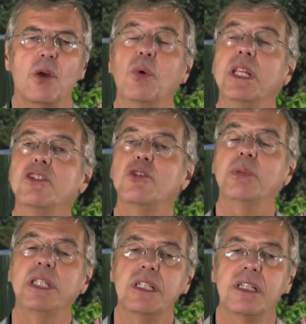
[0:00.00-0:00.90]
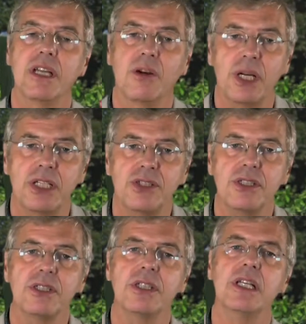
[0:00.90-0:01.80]
wind speed and
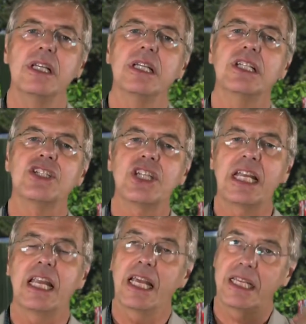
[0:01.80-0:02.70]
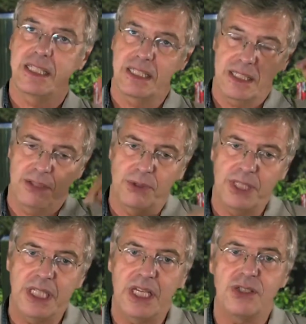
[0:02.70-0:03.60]
direction, sunlight
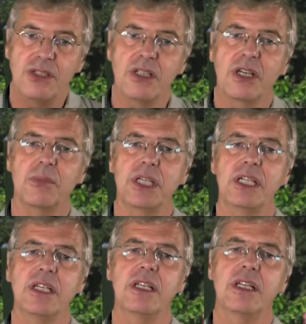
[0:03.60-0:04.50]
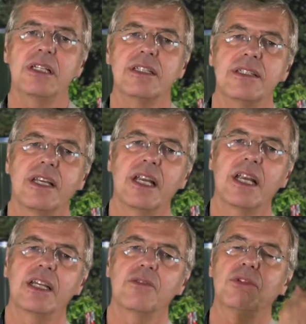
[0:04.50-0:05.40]
irradiation coming in and
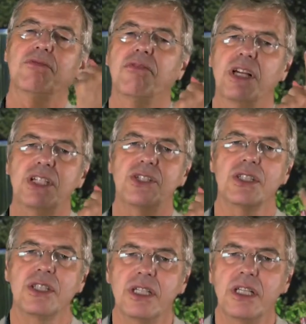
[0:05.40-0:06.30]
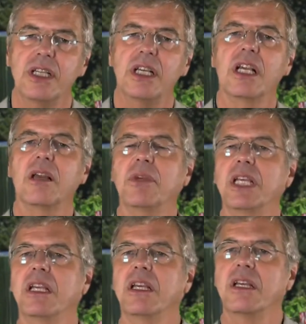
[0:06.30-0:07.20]
sunlight reflection
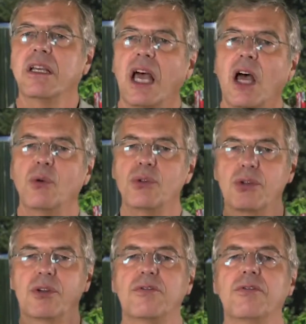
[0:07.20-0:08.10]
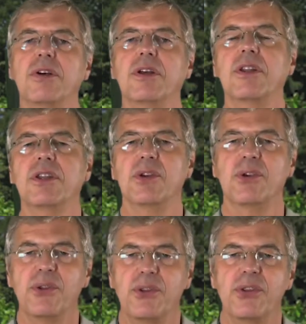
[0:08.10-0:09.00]
coming out of the
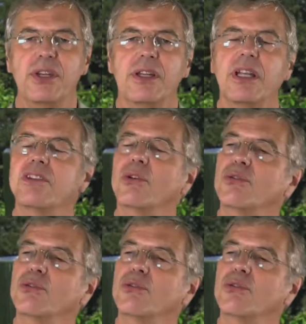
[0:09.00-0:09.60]
Earth. That's